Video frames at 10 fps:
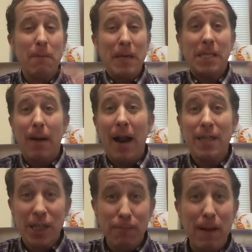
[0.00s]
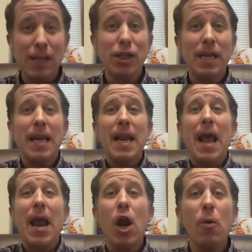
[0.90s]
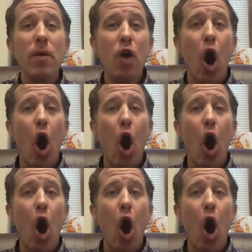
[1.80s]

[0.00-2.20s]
especially in an era when there